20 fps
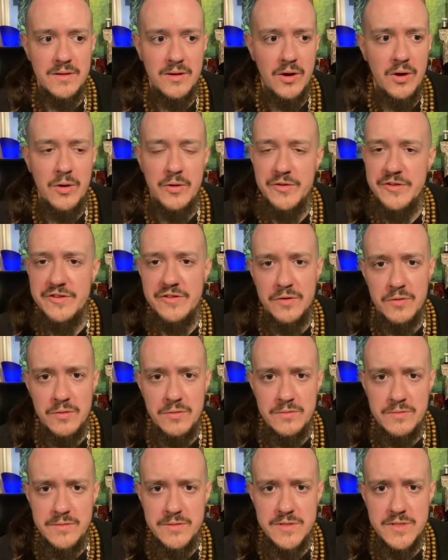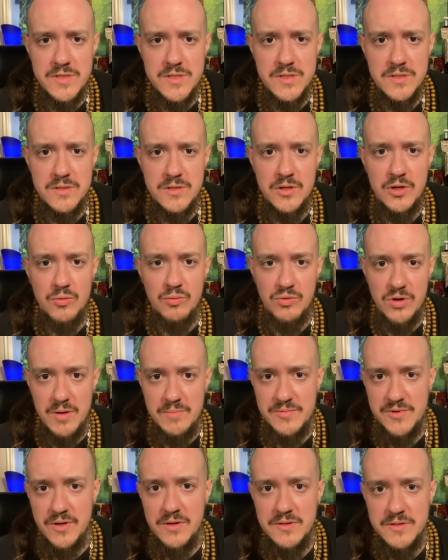all souls,
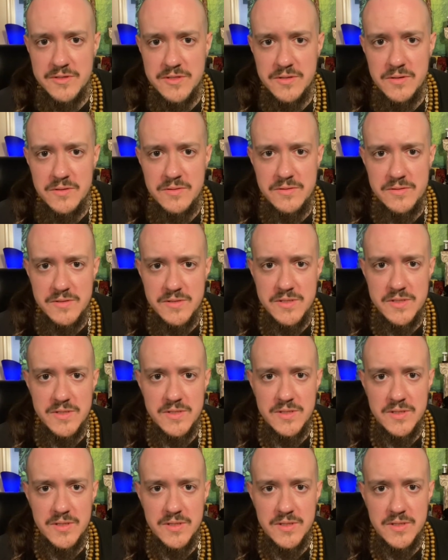corrupt all souls.